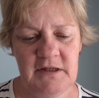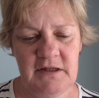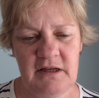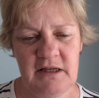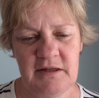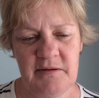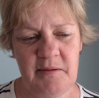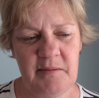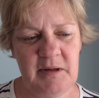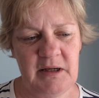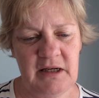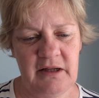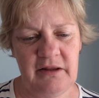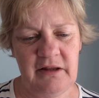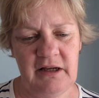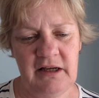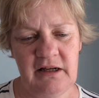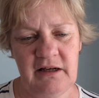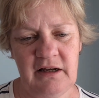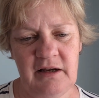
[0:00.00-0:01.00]
that's what I'm kind of
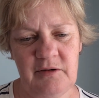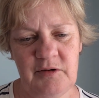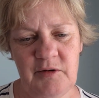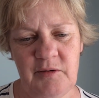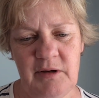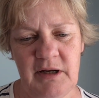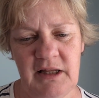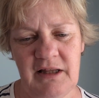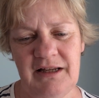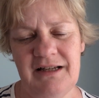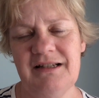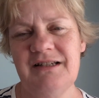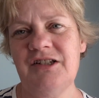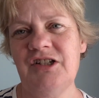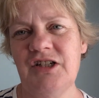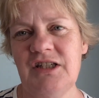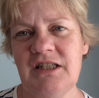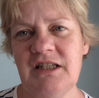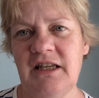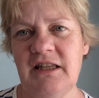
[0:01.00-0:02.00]
thinking. I'd quite like to
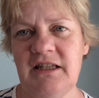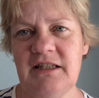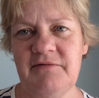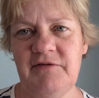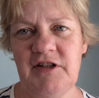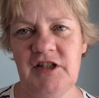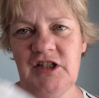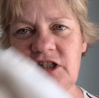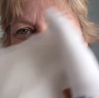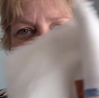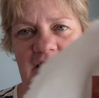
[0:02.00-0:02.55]
just get this finished.